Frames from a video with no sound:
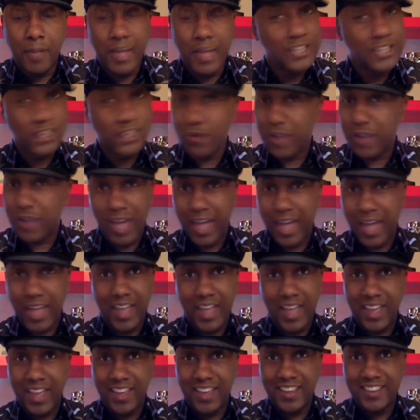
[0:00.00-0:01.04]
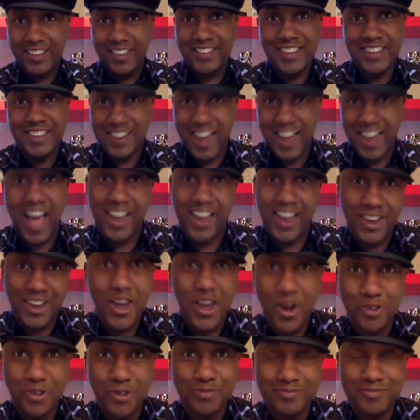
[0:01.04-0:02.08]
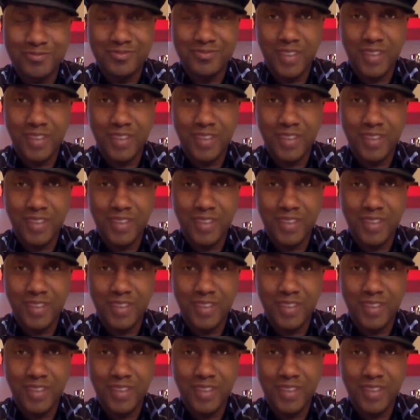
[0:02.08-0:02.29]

it's okay to not know.